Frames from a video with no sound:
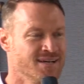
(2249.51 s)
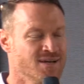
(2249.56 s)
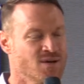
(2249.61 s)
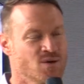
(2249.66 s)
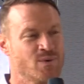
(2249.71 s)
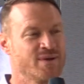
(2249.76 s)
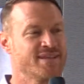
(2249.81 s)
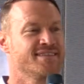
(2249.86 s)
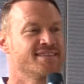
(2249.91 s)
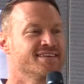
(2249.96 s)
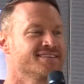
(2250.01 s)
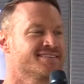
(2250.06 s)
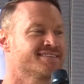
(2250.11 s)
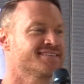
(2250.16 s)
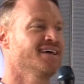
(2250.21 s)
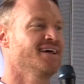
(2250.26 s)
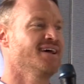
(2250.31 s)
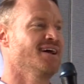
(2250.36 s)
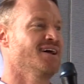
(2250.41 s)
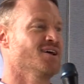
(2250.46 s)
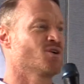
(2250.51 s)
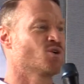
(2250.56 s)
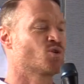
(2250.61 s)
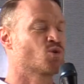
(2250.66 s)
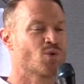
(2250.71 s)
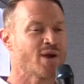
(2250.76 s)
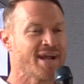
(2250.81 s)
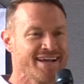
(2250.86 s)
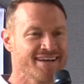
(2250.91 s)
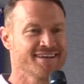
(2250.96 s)
with this
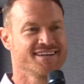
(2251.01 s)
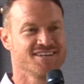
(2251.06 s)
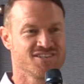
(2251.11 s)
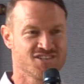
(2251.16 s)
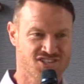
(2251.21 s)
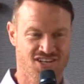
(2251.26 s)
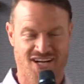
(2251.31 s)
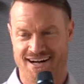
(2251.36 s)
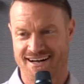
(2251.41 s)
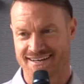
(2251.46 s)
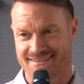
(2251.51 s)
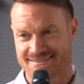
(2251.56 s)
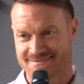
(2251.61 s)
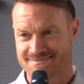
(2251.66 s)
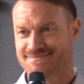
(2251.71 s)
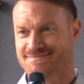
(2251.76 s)
granny shot,